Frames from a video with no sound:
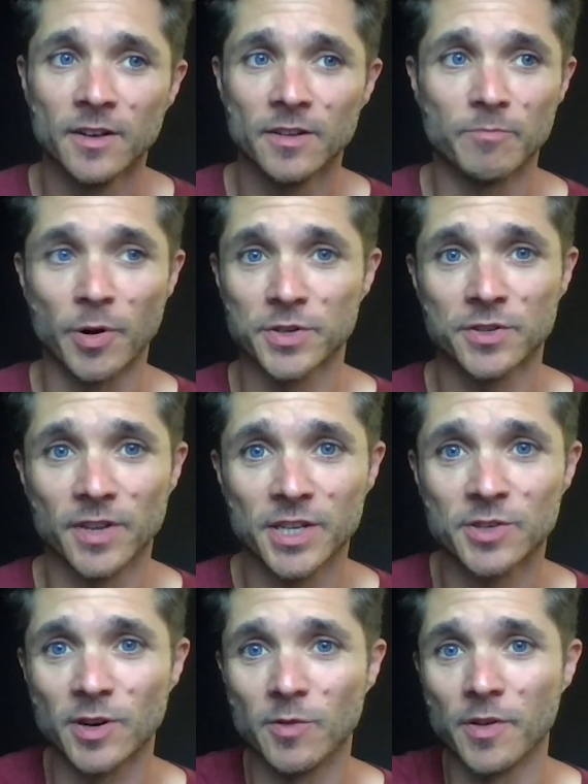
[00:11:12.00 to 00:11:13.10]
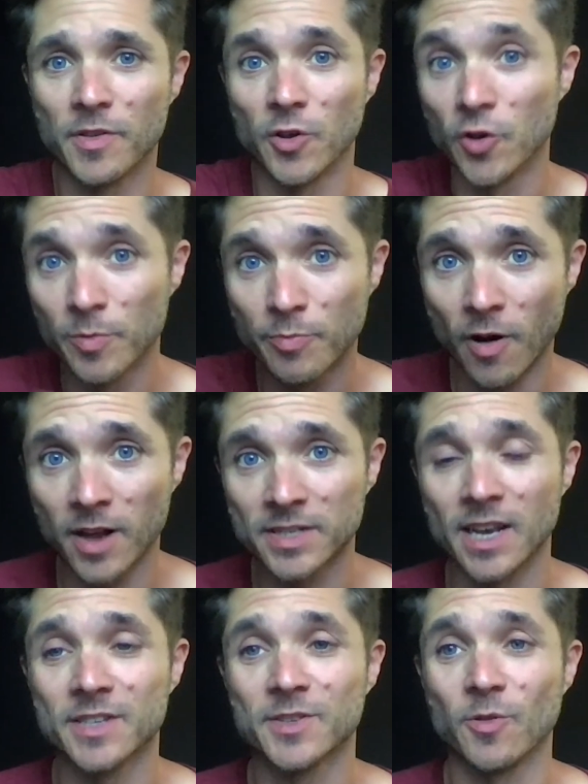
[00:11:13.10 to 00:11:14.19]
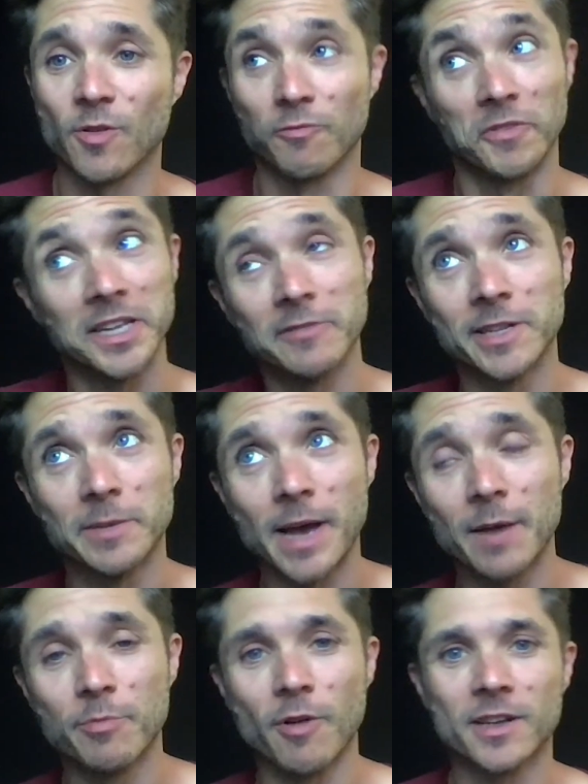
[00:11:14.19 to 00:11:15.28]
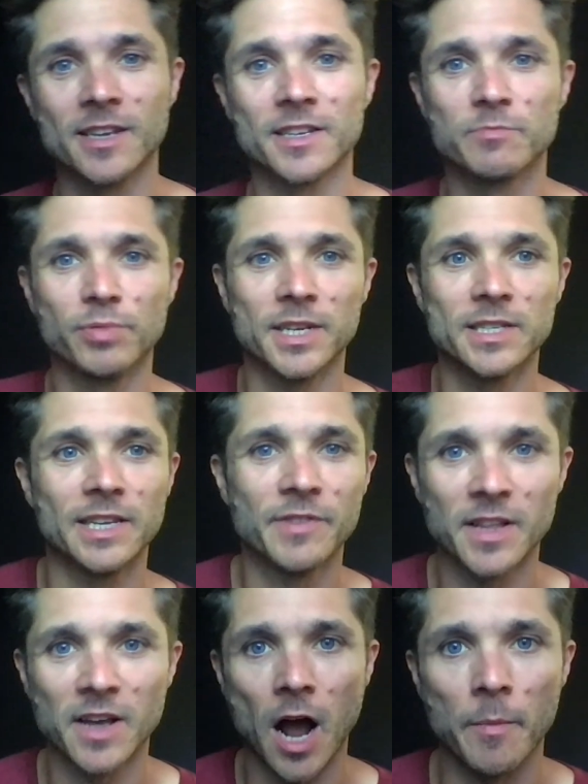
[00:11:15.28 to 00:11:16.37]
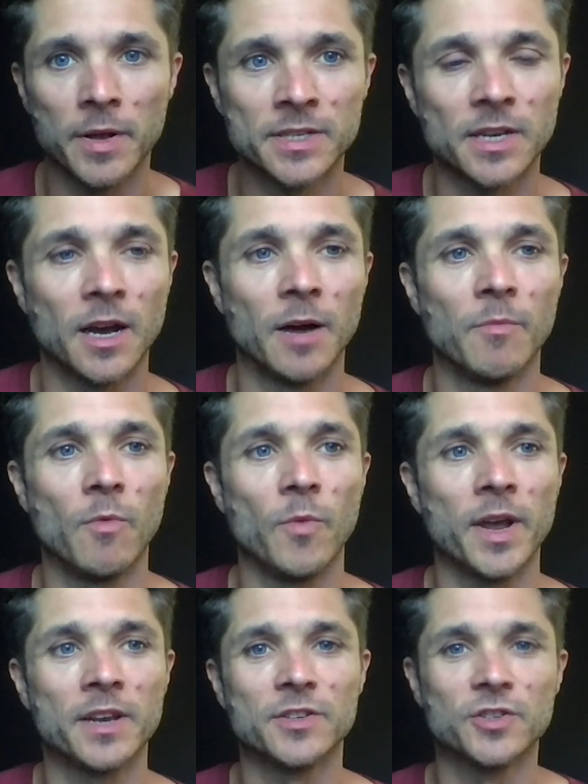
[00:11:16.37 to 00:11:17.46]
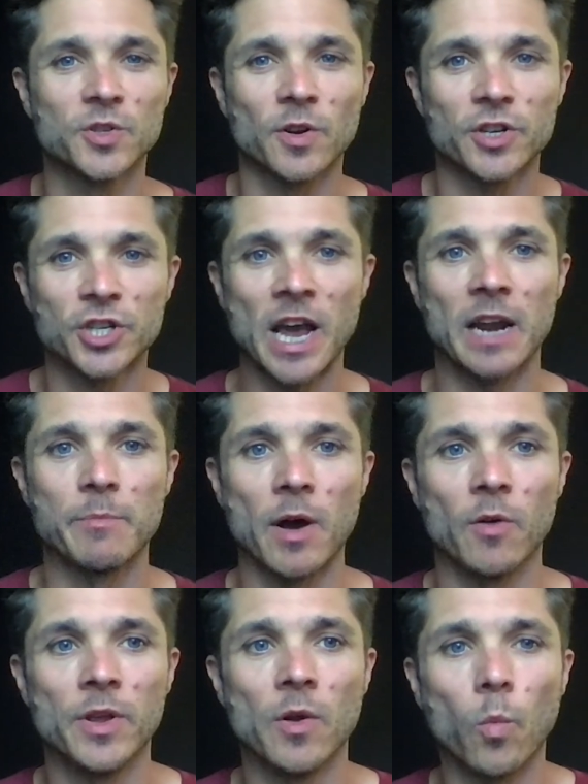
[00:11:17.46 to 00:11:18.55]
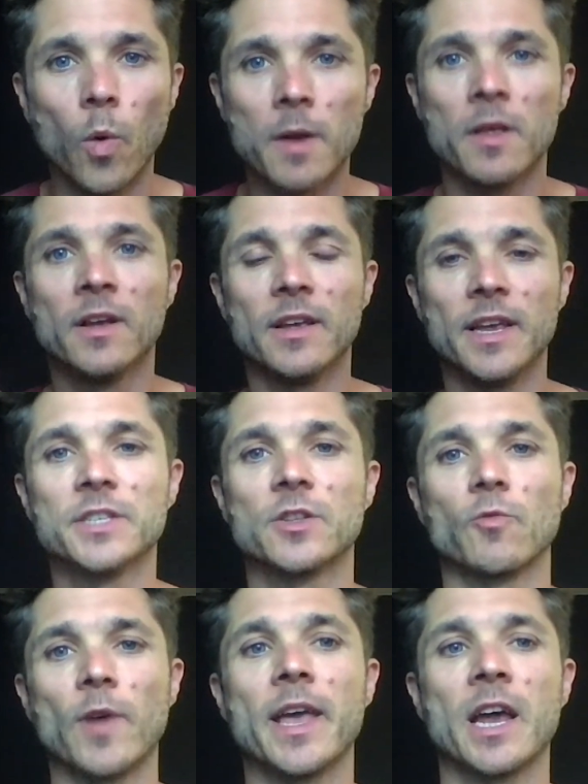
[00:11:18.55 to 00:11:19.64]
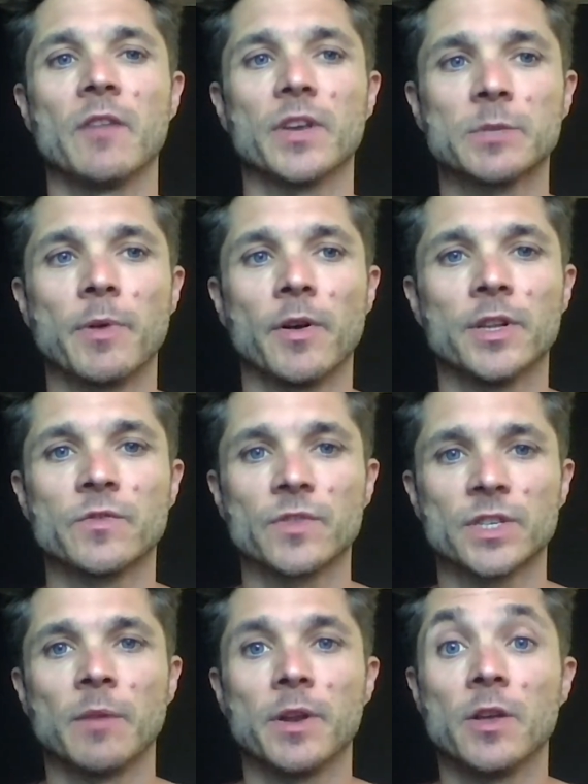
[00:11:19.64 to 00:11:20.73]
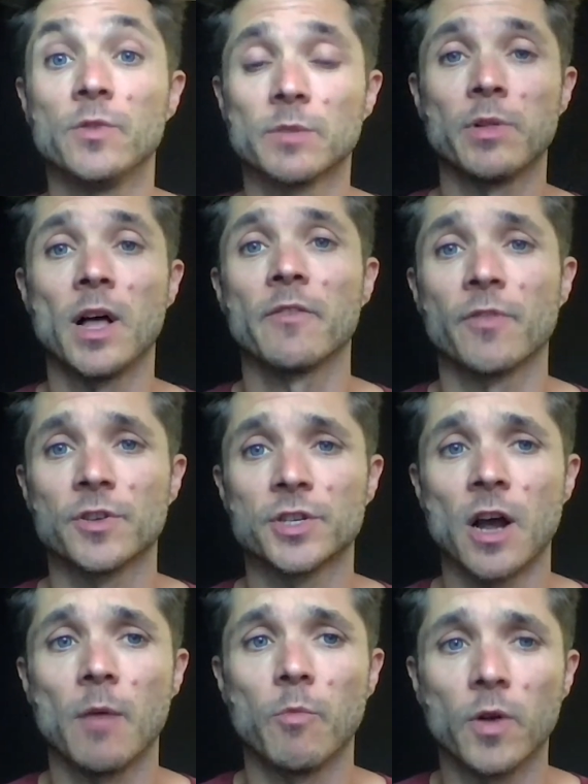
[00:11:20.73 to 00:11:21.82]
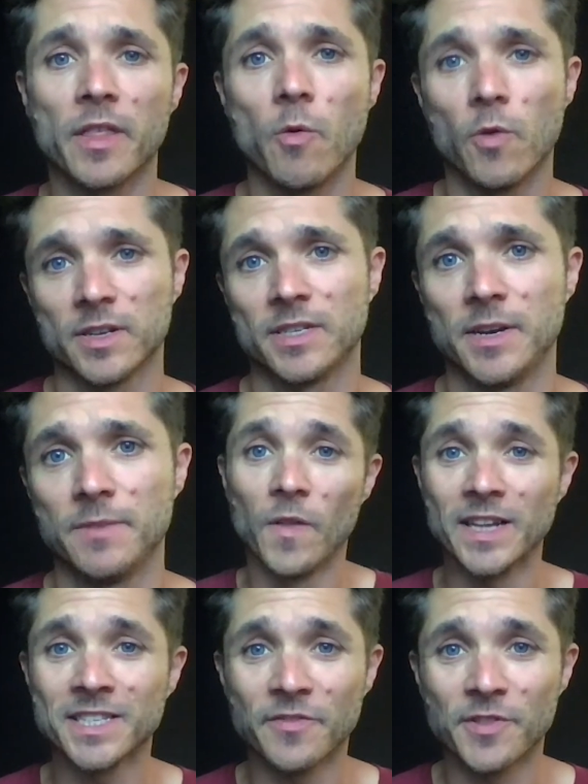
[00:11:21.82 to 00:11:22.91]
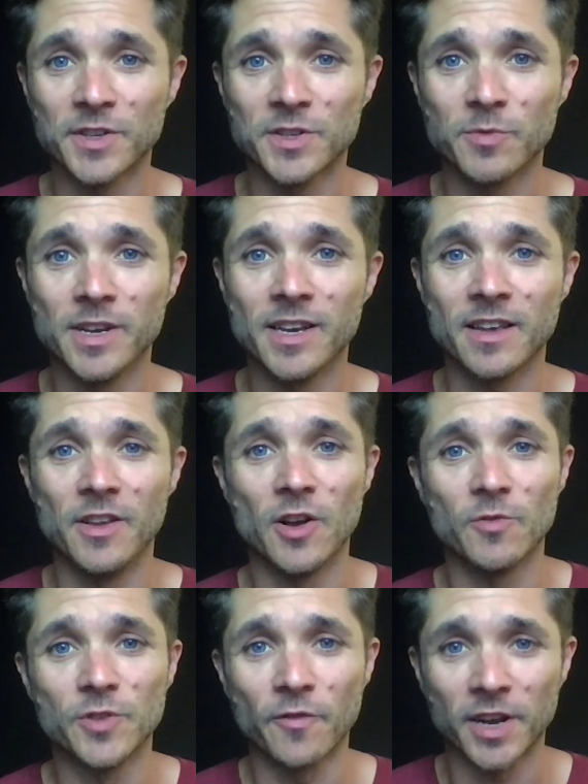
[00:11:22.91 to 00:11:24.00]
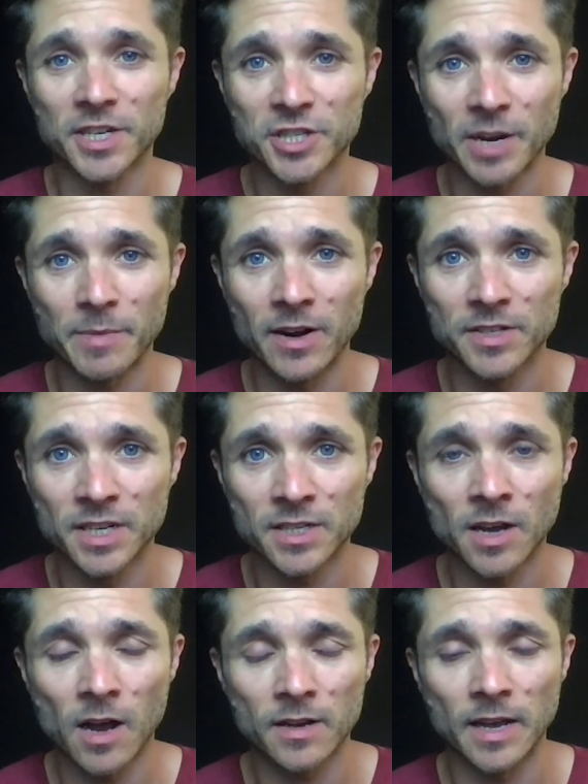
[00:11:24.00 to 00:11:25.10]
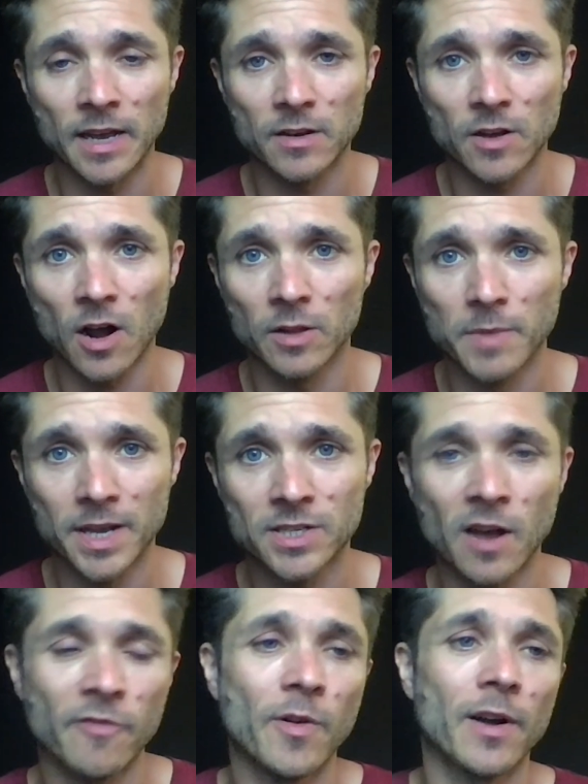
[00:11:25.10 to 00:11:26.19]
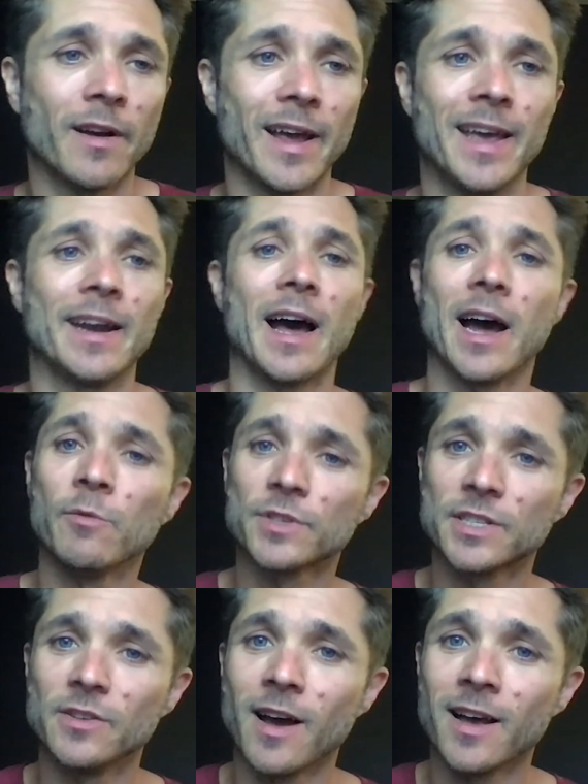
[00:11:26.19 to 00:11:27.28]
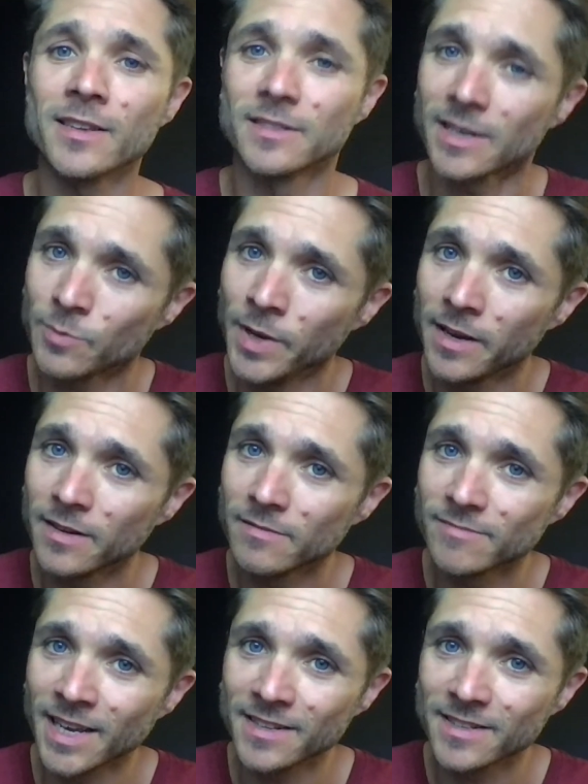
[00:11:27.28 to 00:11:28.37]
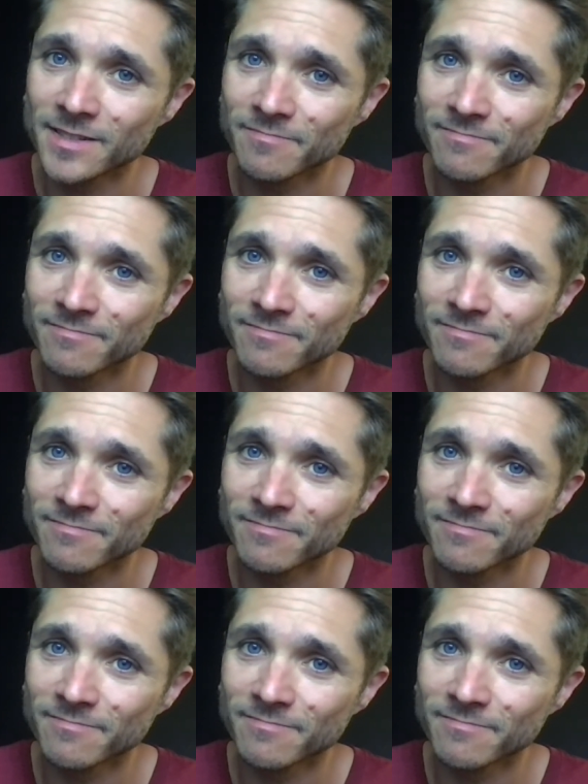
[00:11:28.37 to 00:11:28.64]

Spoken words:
personal history with a good process or a really, really bad process, please leave it in the comments. We can sort of chat about, what is the right kind of experience for somebody who's applying for a job? What do they want to see? Well, that's it for this week. Don't forget to check me out on TikTok at Colin Makes Software, and I will see you guys next week.